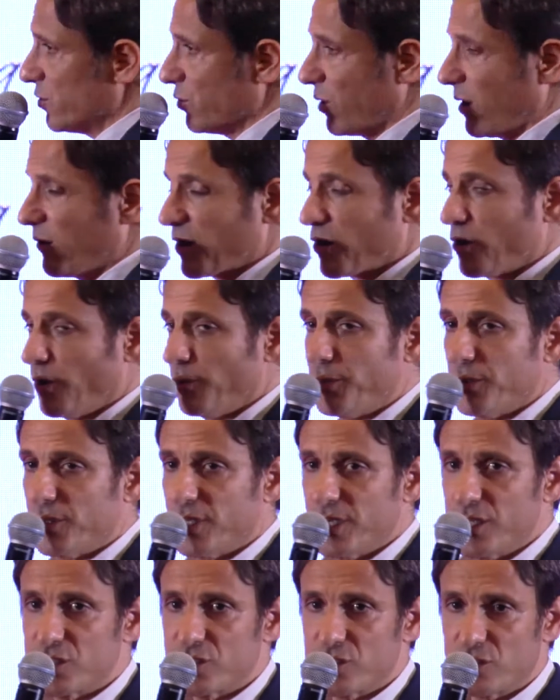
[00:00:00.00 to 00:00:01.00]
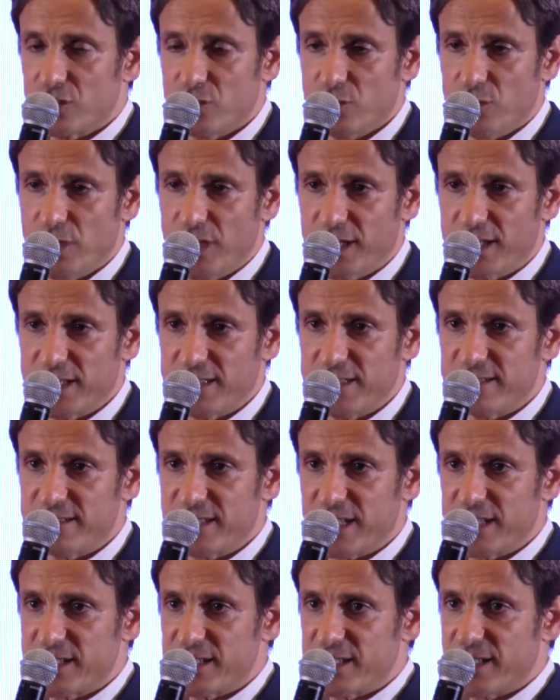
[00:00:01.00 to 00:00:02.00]
to our computation during the
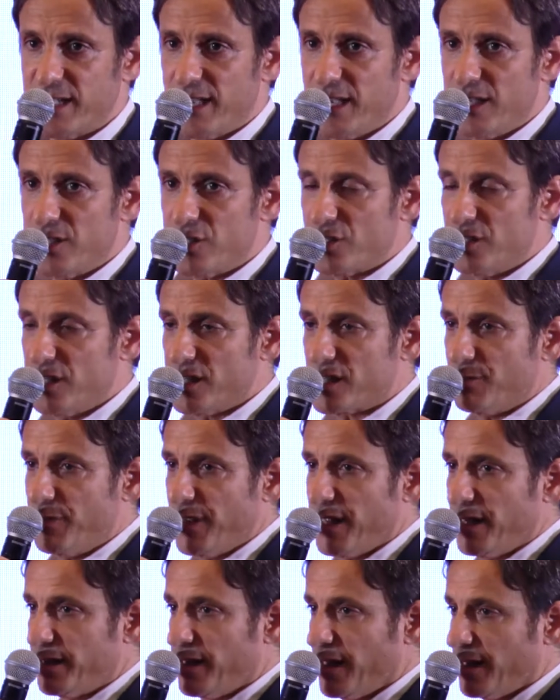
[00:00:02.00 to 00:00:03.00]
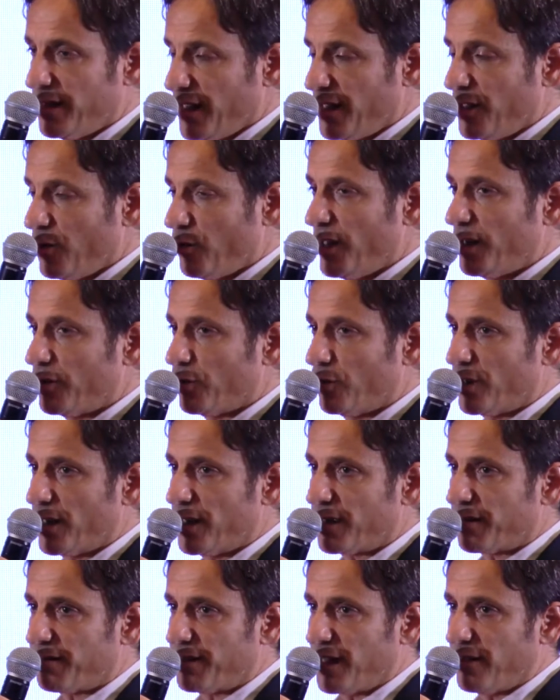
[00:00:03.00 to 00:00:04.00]
design stage, the unit
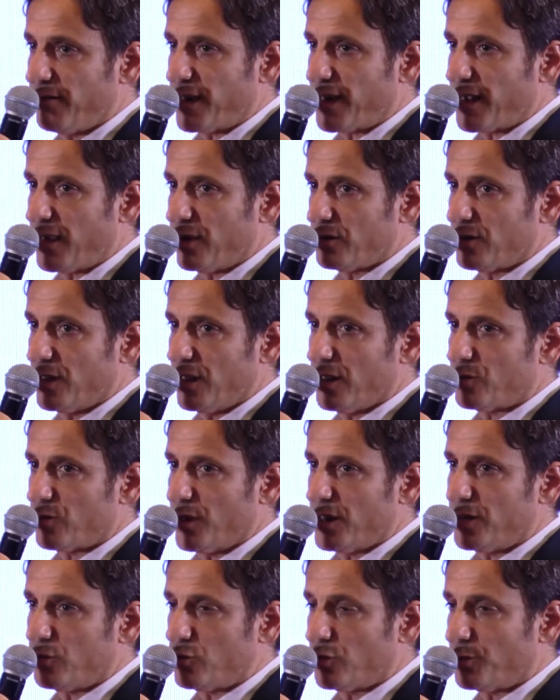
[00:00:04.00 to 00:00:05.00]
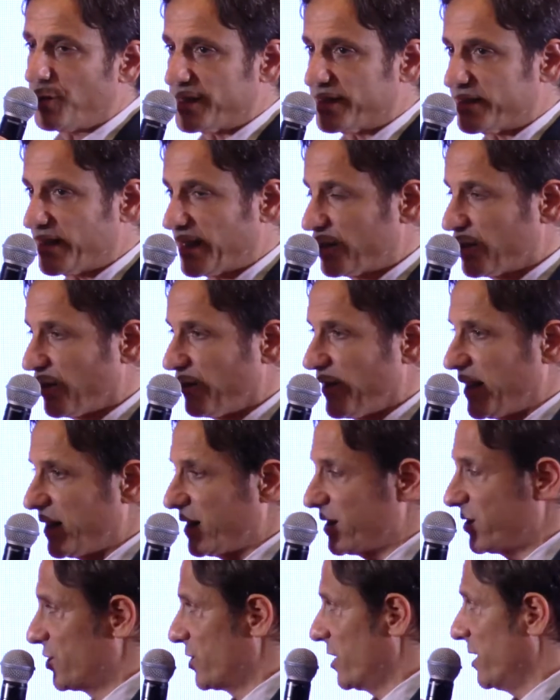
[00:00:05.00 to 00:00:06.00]
owners save around 22% of
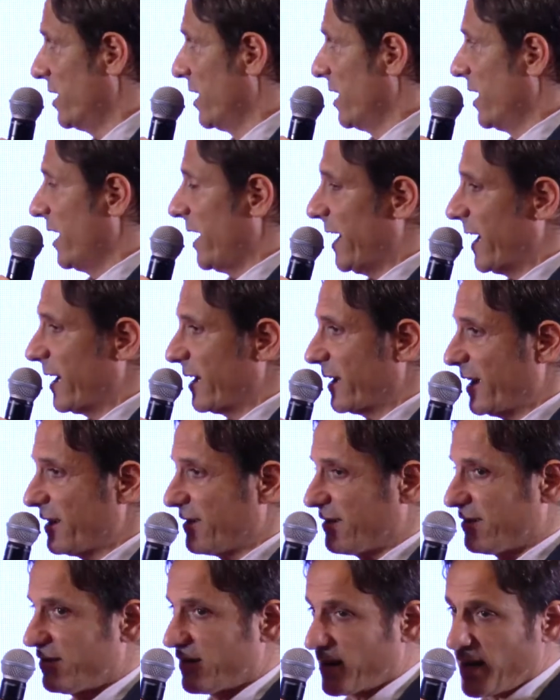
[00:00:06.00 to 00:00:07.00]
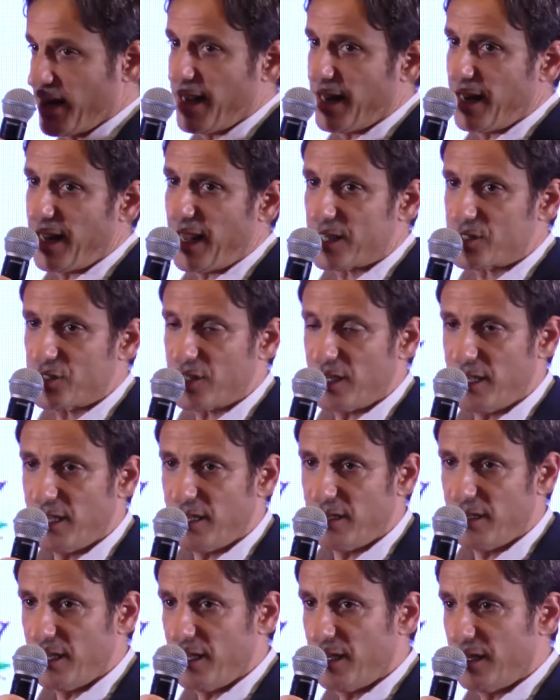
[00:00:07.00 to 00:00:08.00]
energy, and that's real, actually,
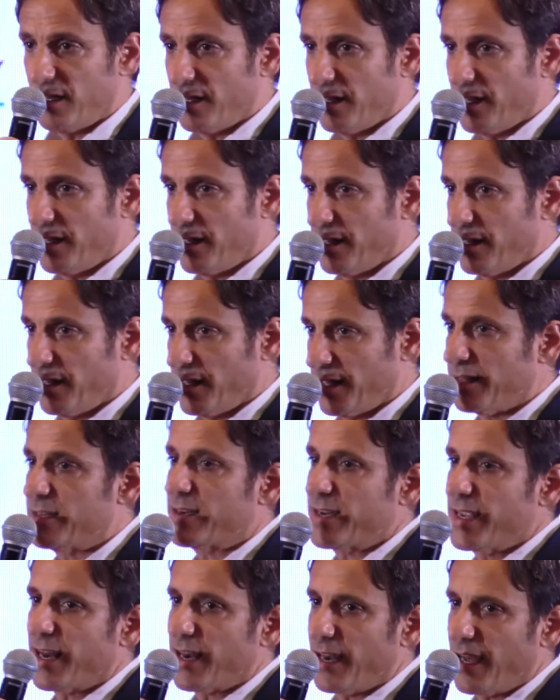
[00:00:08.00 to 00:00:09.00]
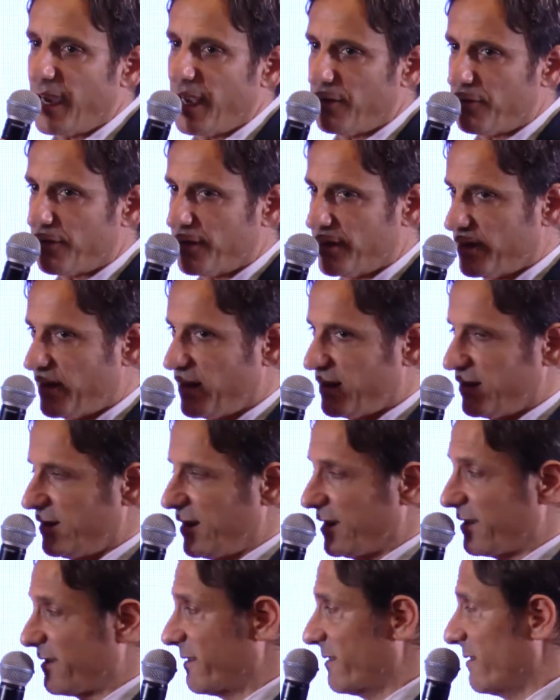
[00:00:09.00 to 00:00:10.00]
in real life,
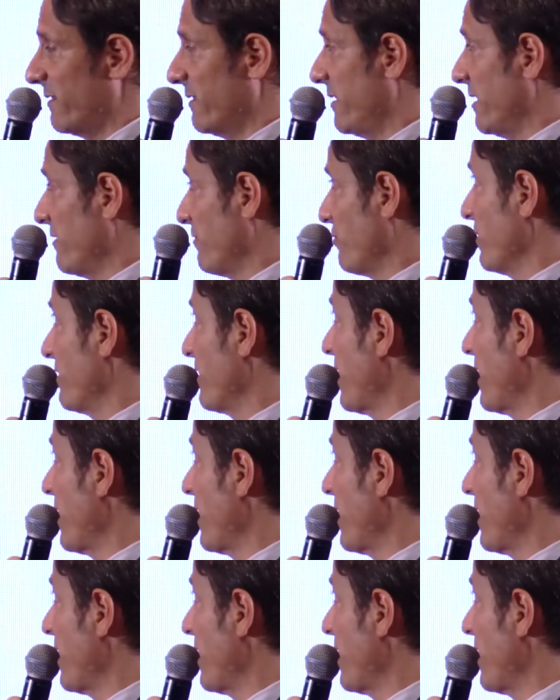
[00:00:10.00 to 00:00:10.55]
that's what's